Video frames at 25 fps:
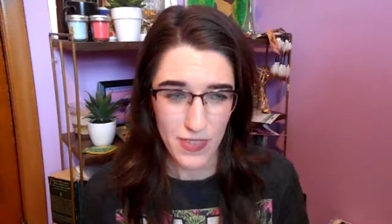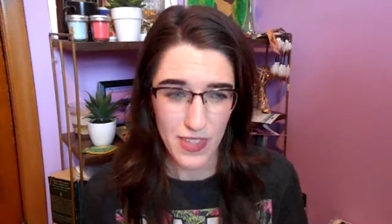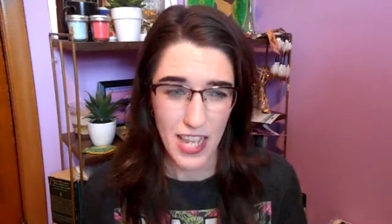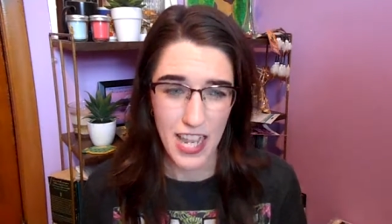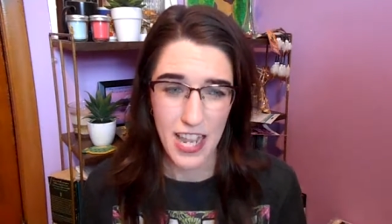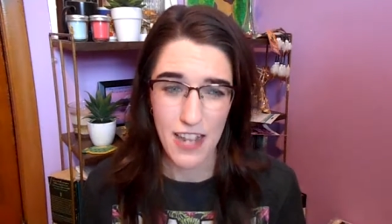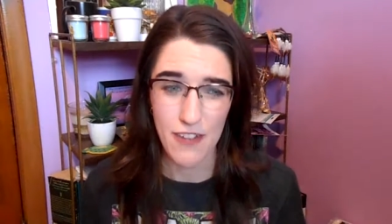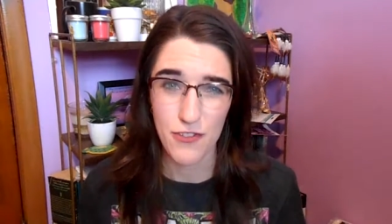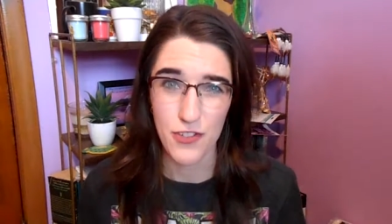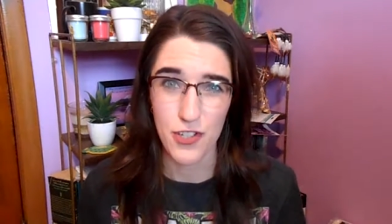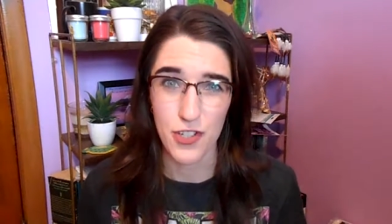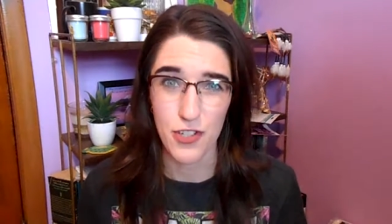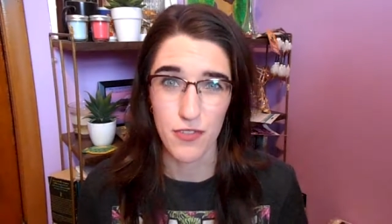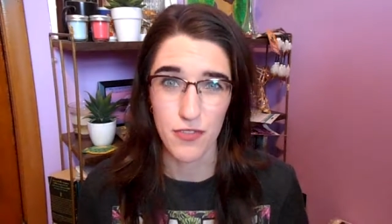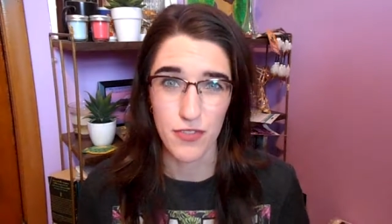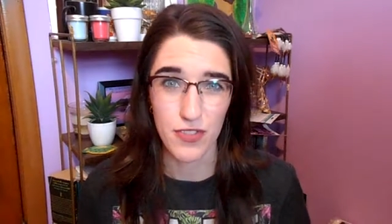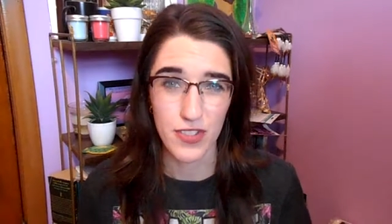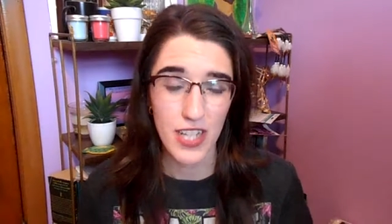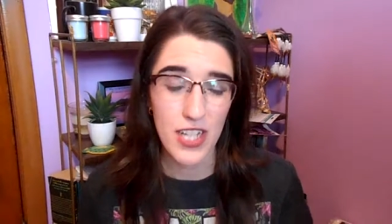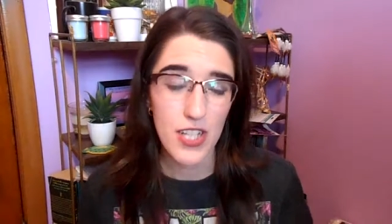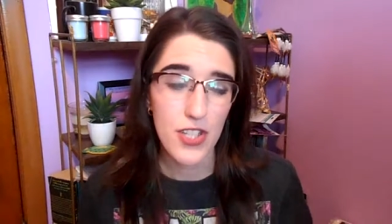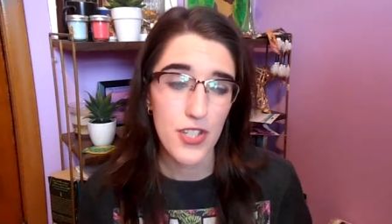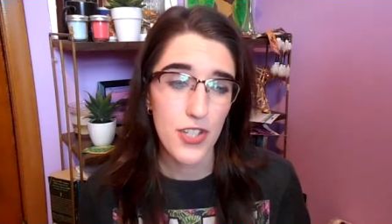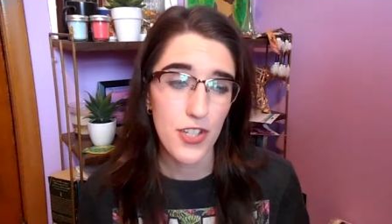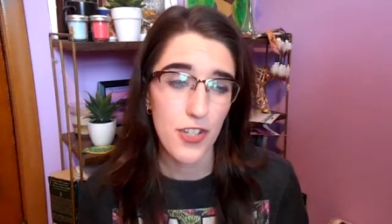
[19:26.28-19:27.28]
after you've
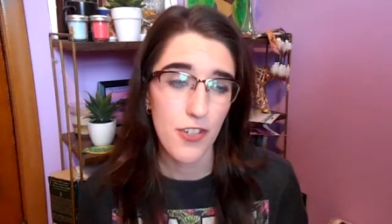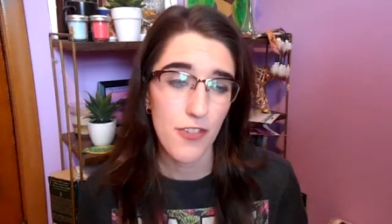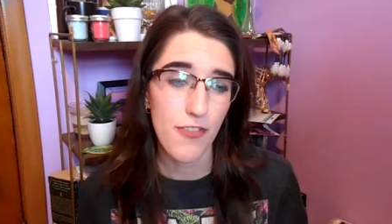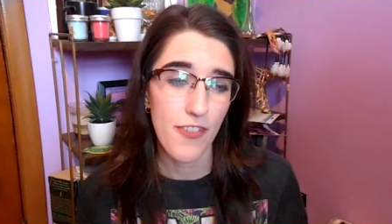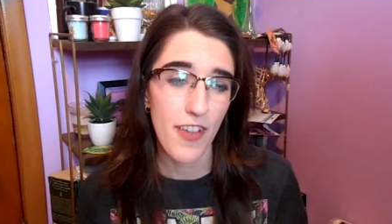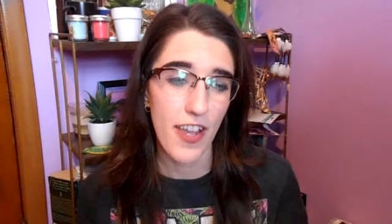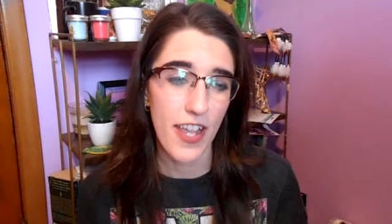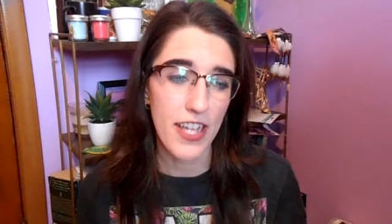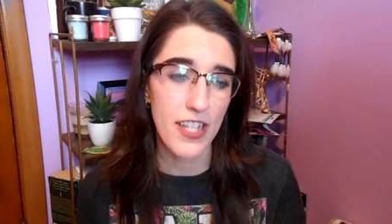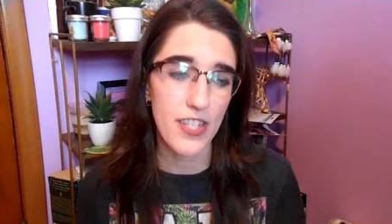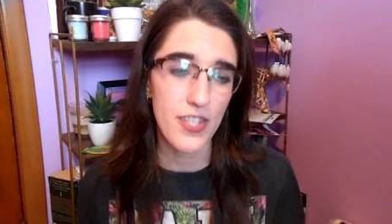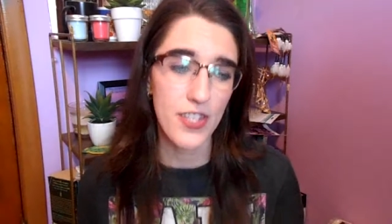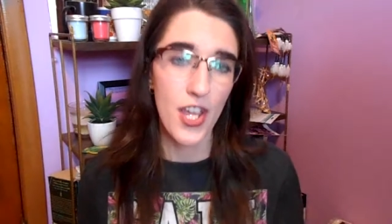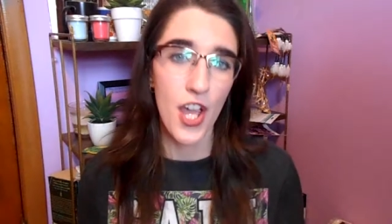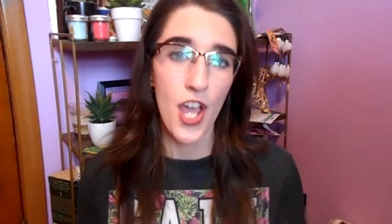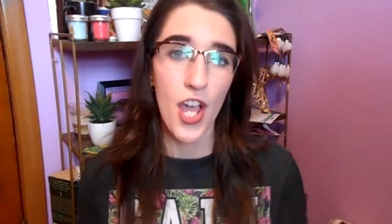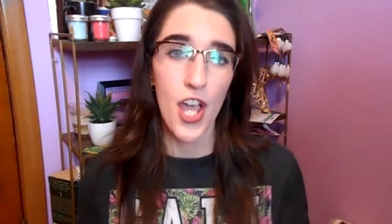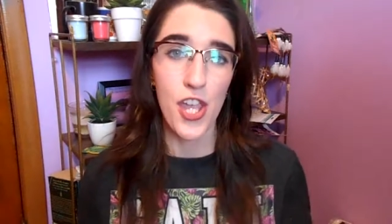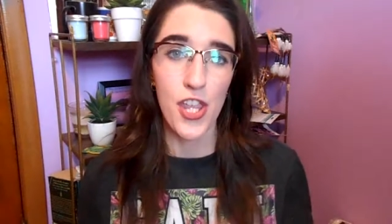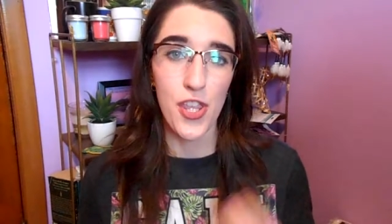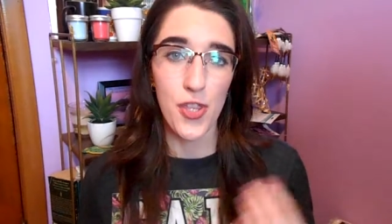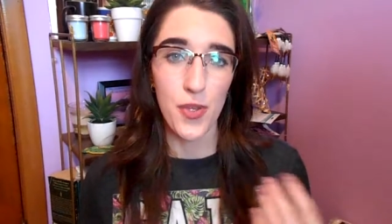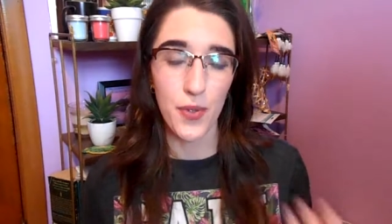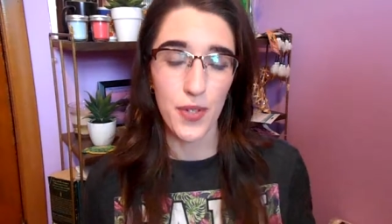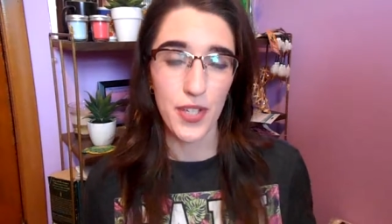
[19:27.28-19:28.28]
cleansed your face,
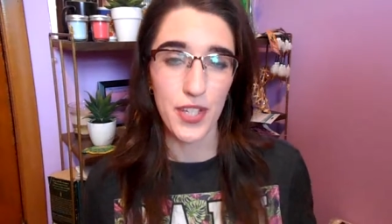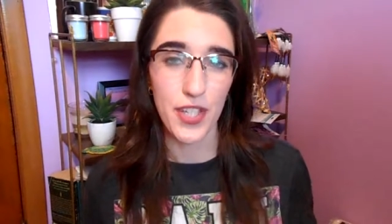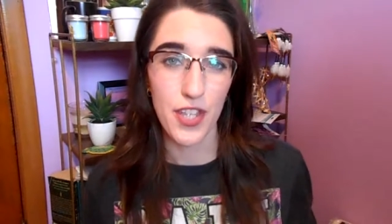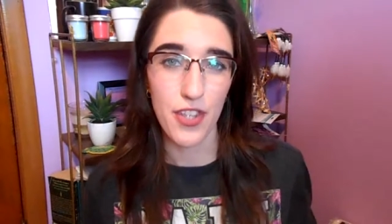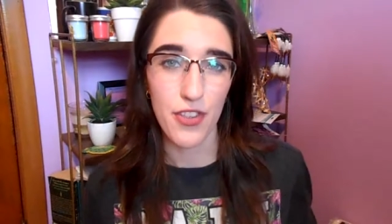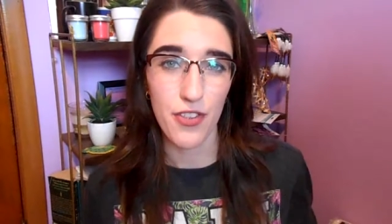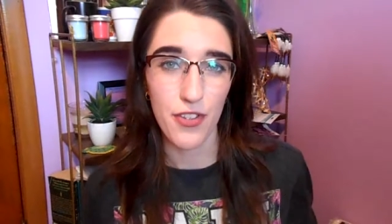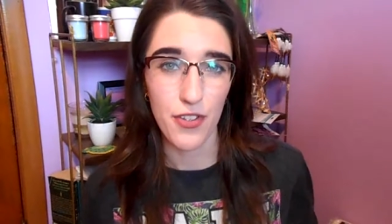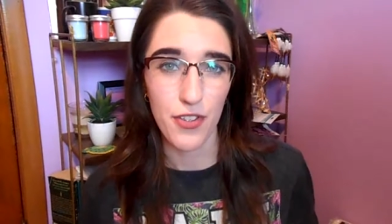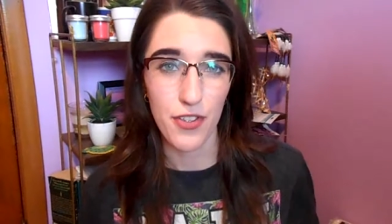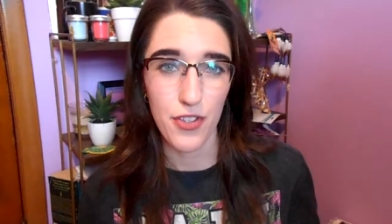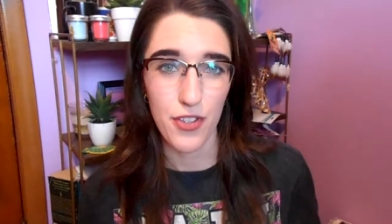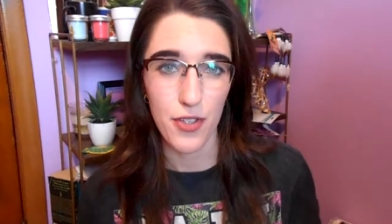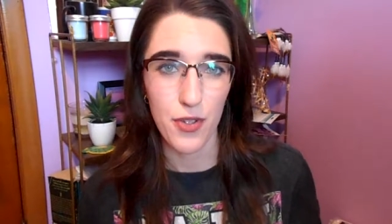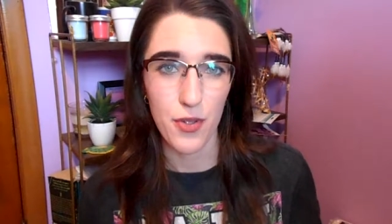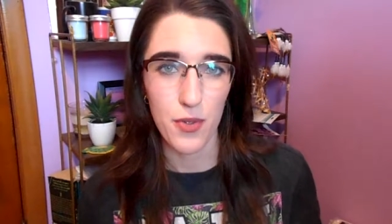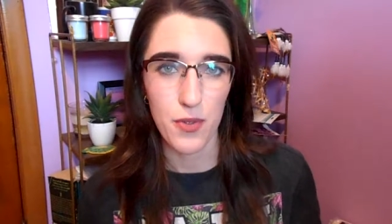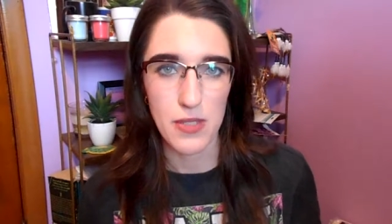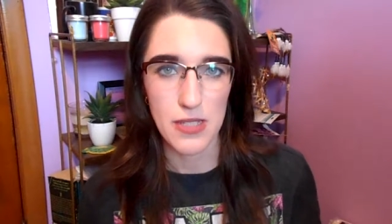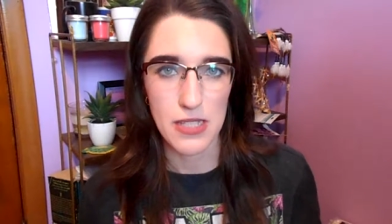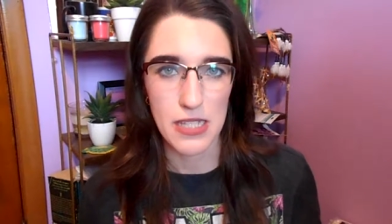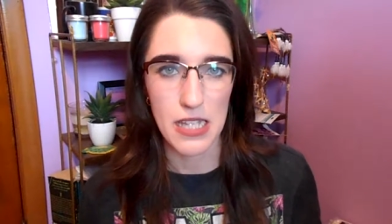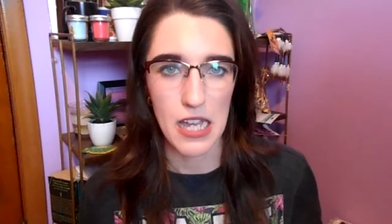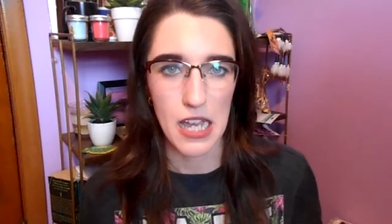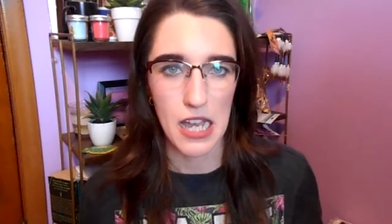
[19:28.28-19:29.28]
you can either
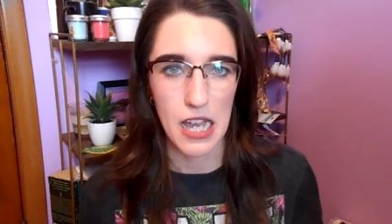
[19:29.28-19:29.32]
use,